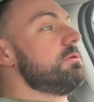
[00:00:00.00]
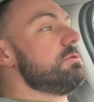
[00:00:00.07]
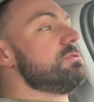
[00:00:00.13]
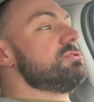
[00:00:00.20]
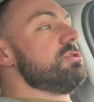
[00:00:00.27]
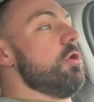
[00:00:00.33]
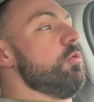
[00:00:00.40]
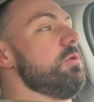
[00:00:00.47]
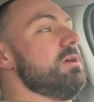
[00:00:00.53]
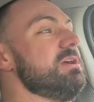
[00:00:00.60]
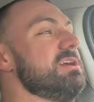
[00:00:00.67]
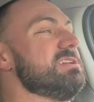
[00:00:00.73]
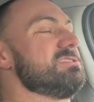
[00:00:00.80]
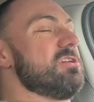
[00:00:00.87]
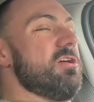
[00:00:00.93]
So
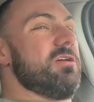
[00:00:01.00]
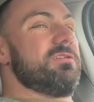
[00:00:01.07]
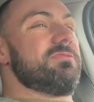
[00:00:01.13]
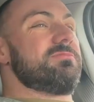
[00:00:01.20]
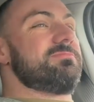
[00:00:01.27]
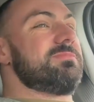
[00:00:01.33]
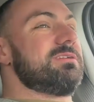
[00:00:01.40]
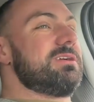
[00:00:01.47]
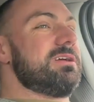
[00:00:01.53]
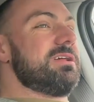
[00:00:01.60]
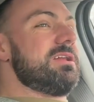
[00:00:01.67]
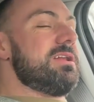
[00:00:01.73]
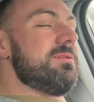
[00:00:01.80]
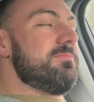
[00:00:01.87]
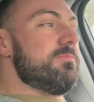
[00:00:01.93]
it's,
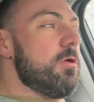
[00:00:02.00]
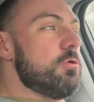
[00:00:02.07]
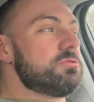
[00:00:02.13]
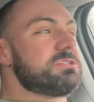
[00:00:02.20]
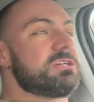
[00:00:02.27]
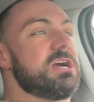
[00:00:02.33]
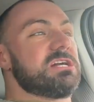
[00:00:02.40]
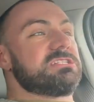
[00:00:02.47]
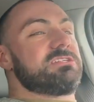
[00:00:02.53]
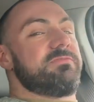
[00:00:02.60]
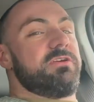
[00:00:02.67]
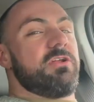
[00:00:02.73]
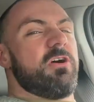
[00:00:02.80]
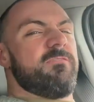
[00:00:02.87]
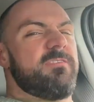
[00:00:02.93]
most cuts of
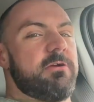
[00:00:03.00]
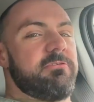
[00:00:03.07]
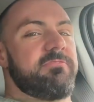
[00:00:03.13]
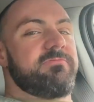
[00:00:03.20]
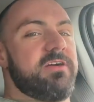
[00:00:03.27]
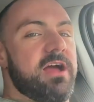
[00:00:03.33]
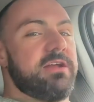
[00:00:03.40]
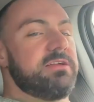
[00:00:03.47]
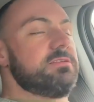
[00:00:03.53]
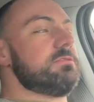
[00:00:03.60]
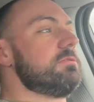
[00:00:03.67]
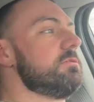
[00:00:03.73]
it are very fatty